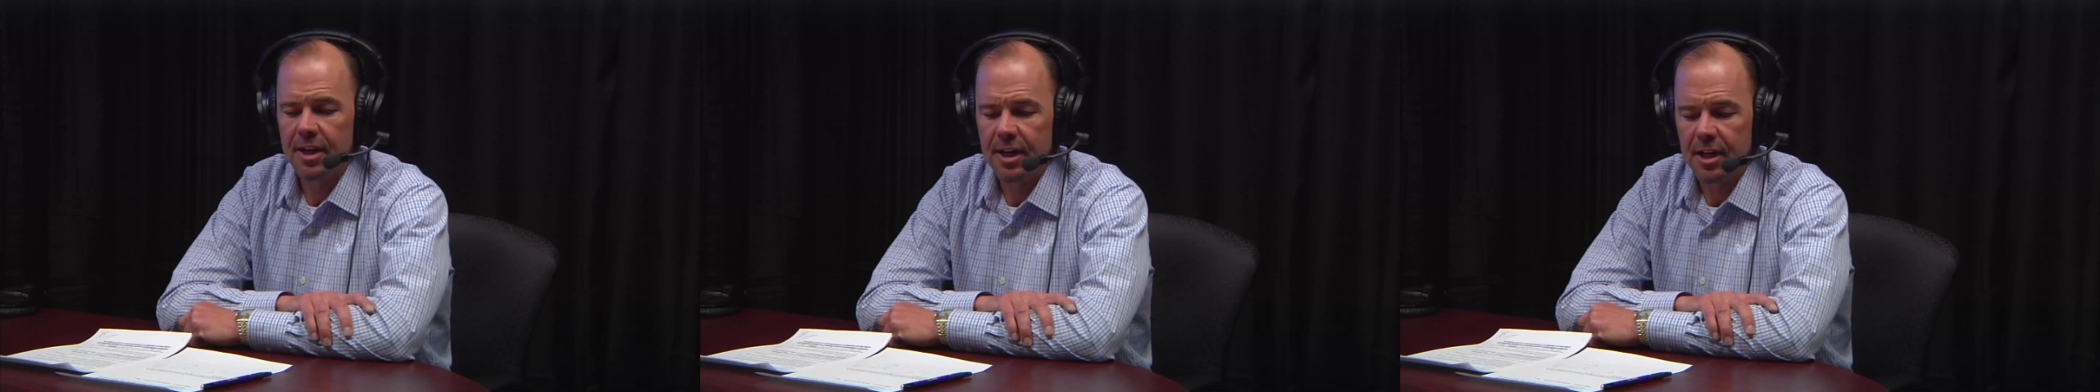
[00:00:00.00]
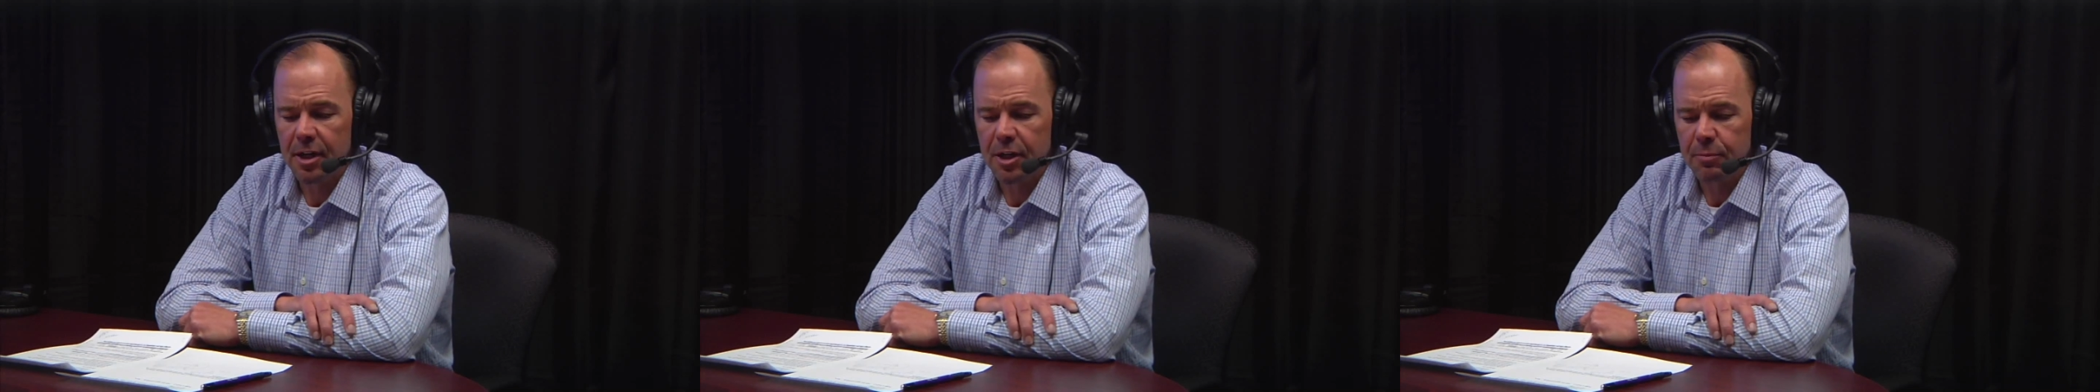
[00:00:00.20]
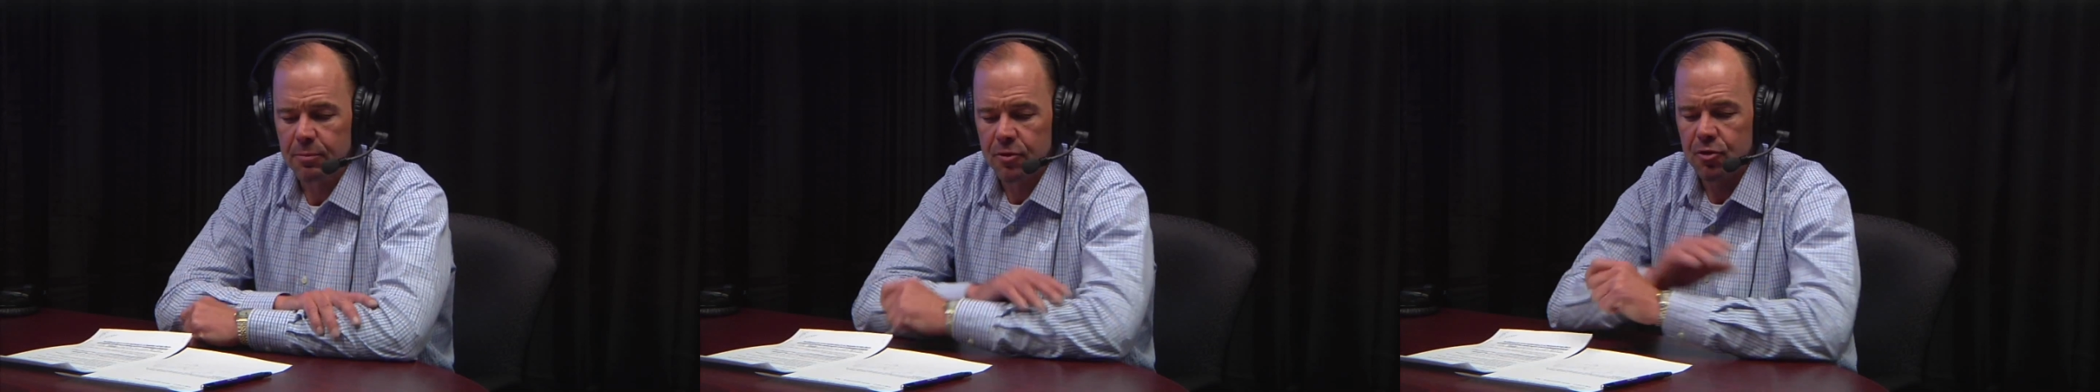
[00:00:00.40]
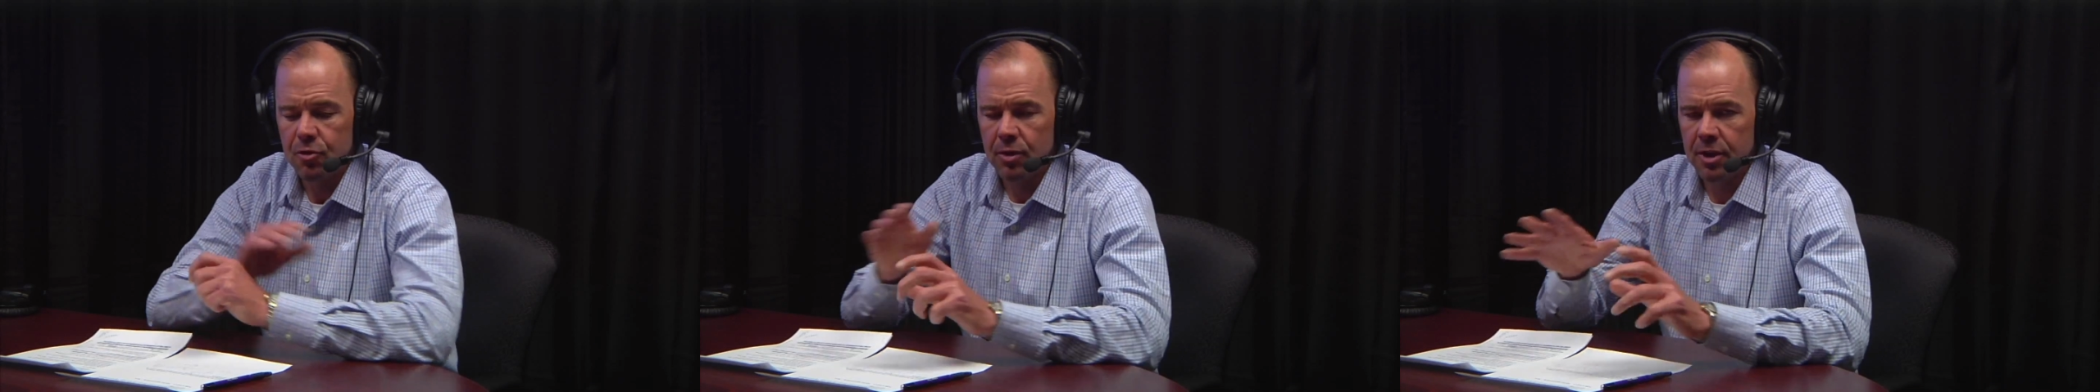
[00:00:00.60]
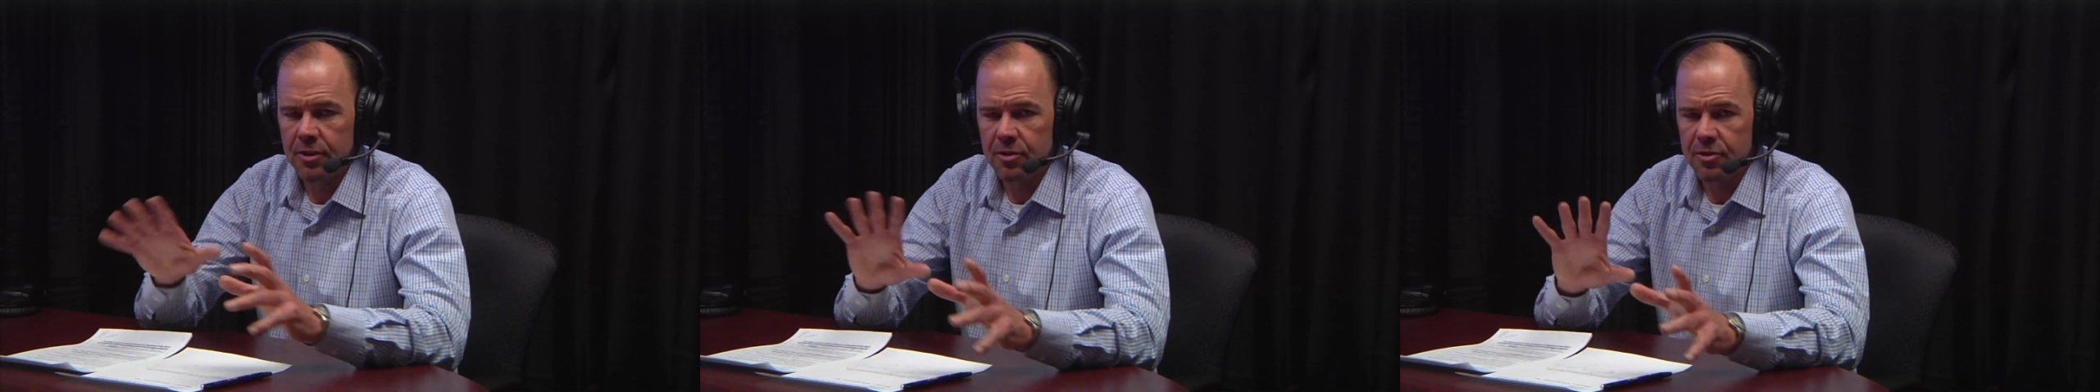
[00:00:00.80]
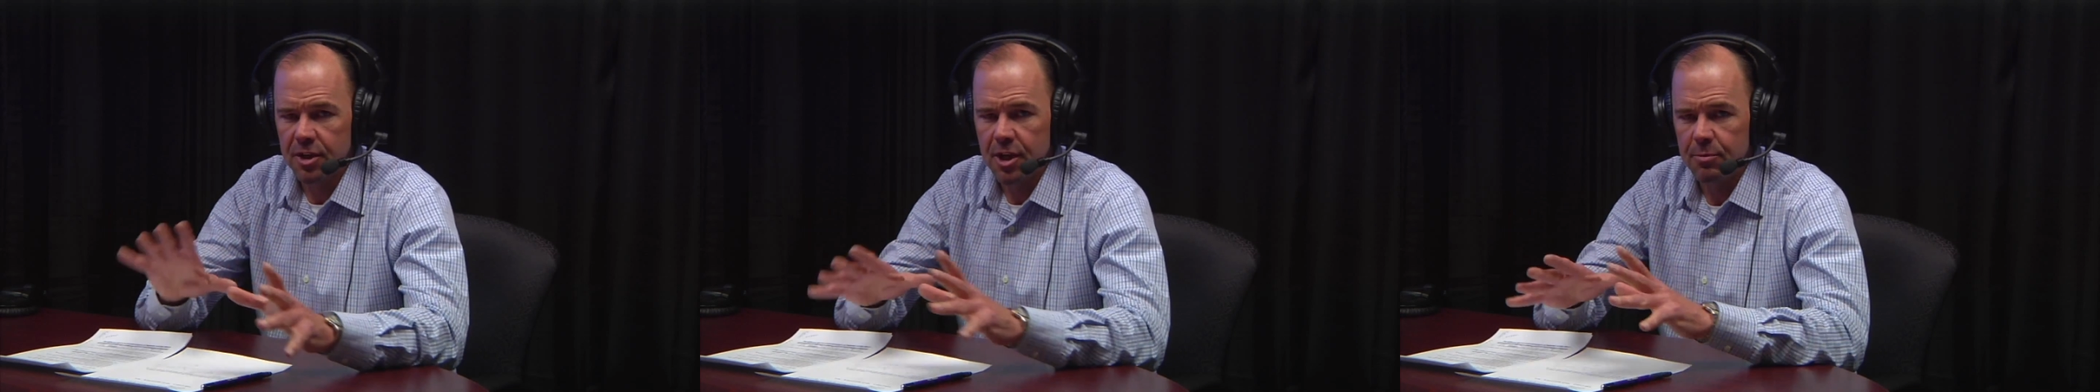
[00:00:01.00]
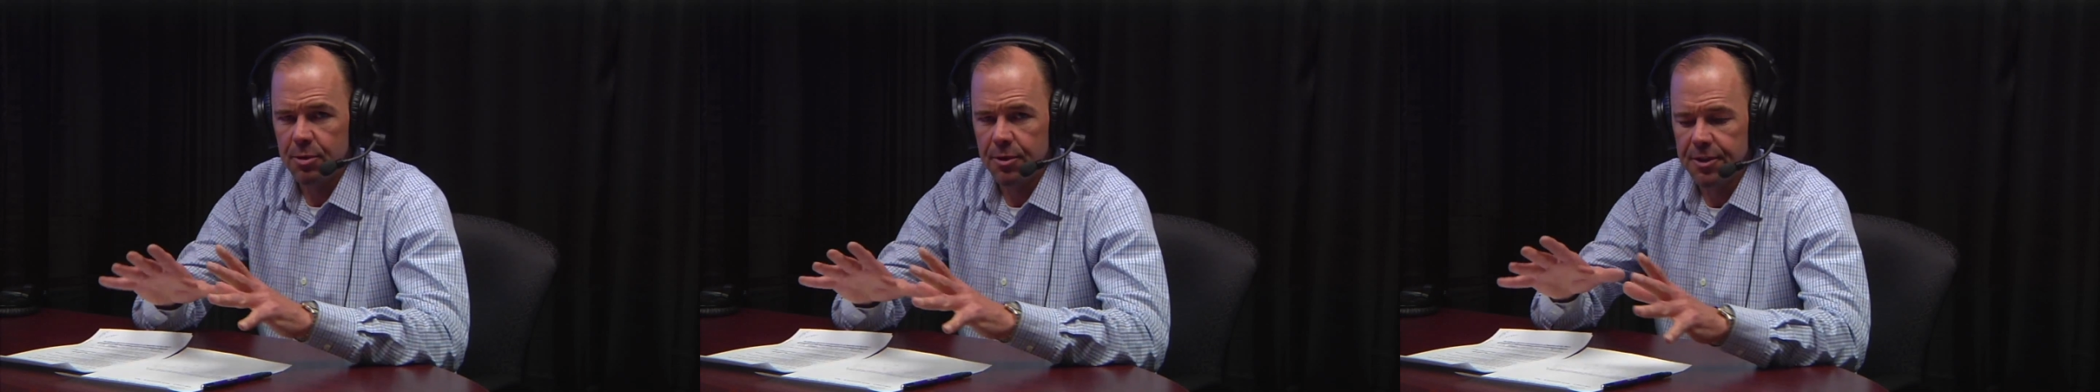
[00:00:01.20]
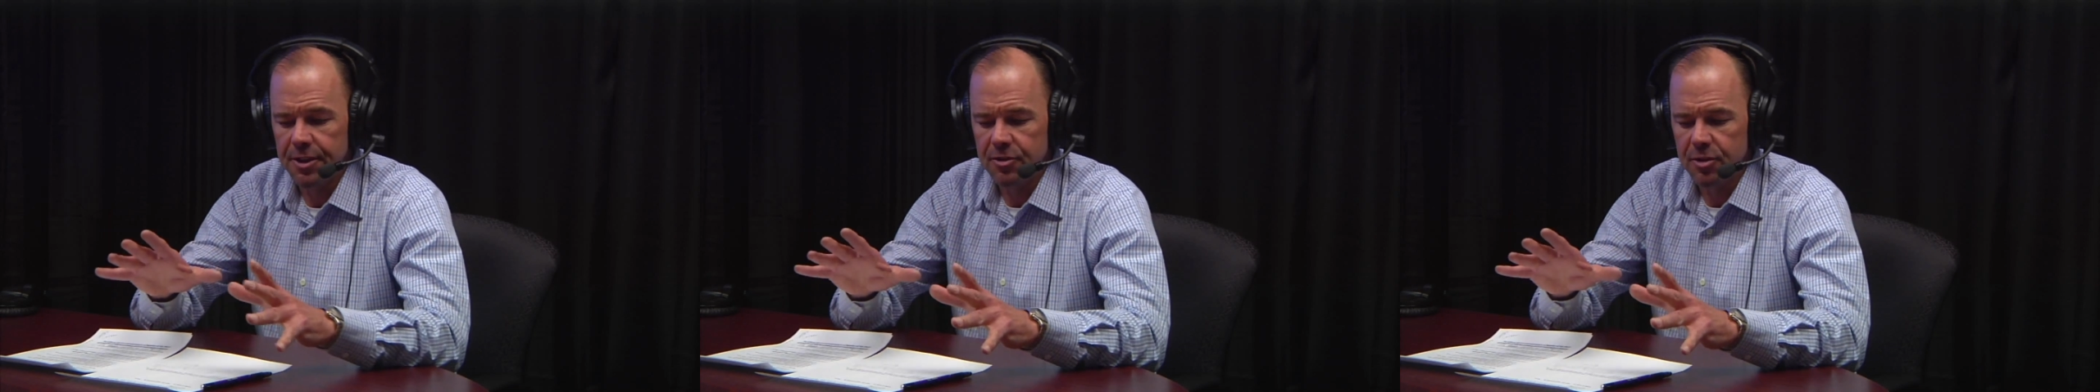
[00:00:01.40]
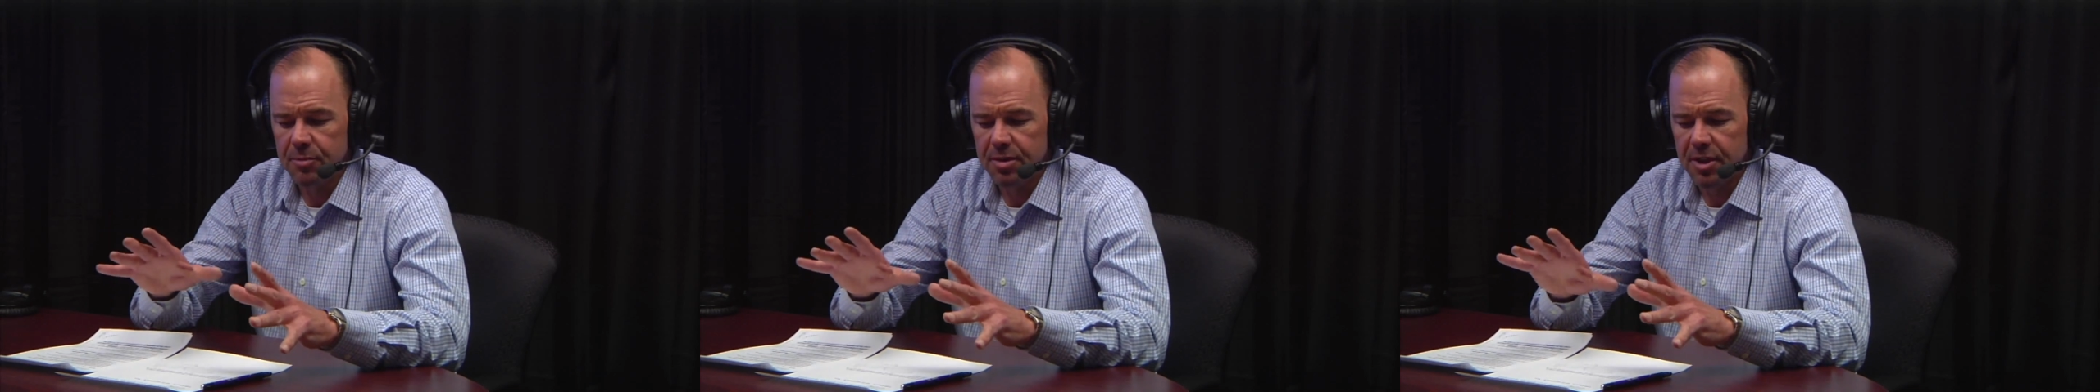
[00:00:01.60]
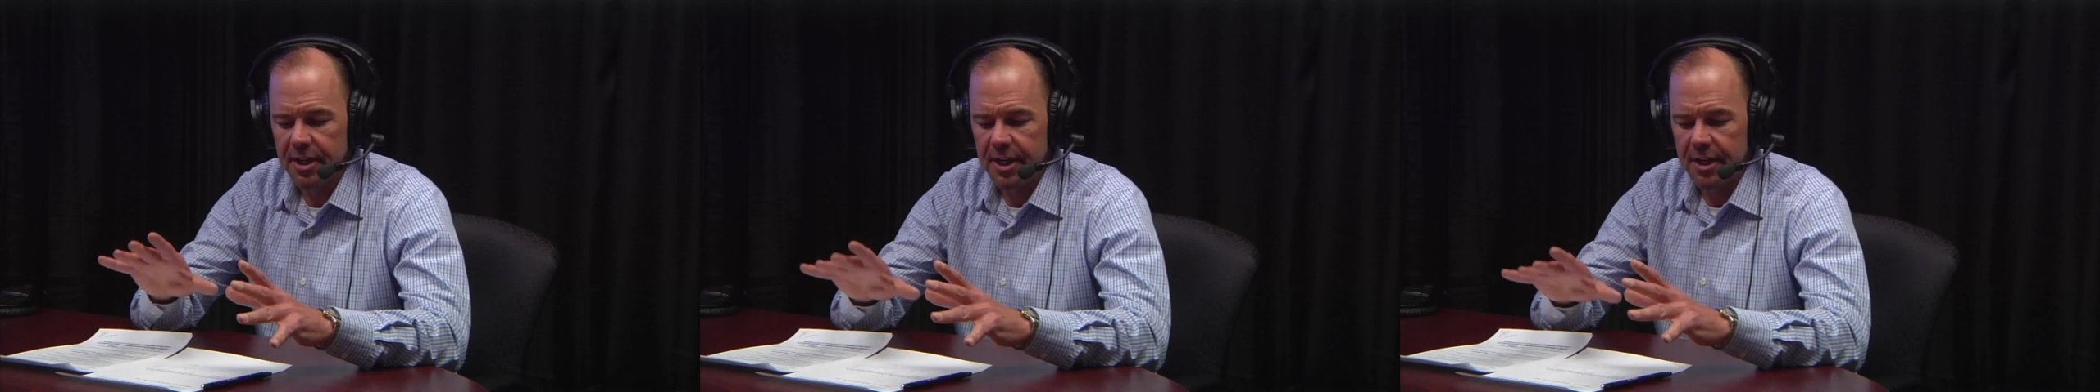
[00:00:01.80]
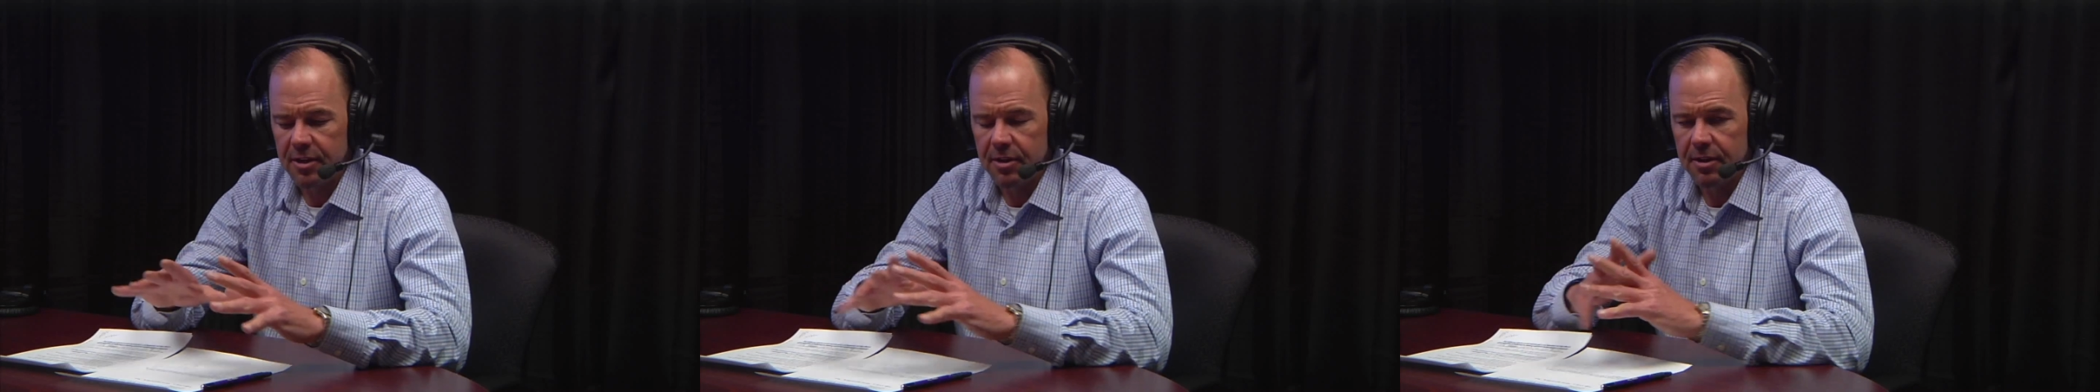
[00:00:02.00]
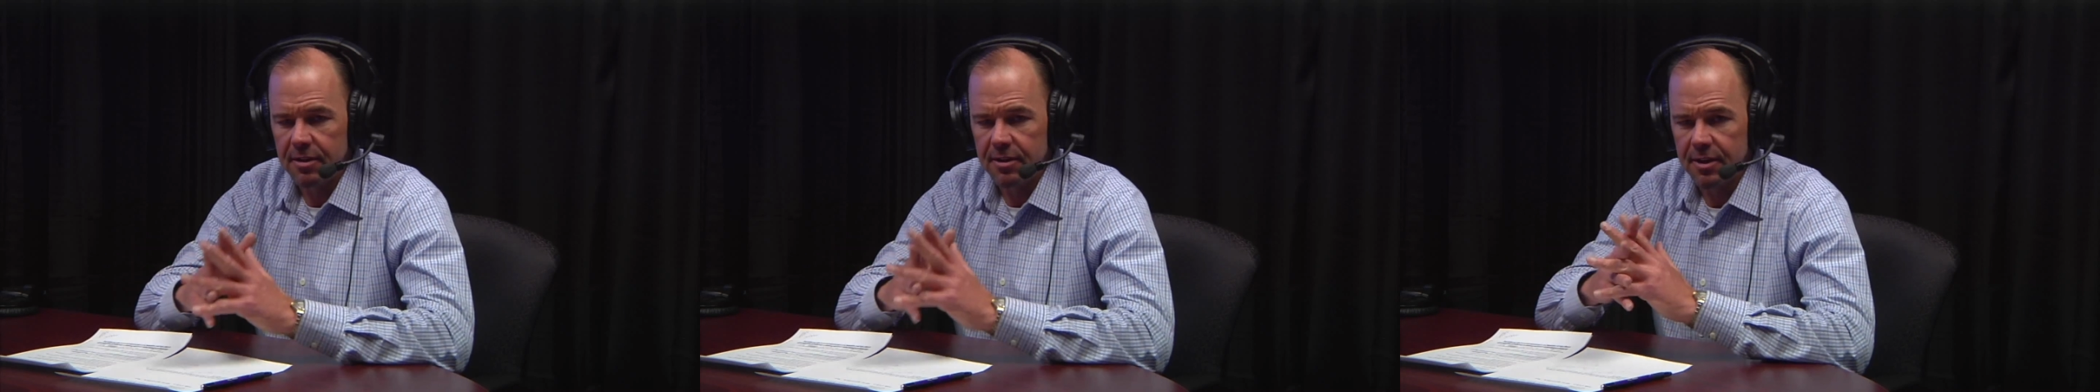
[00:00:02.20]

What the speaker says: So really, there's a couple things in play.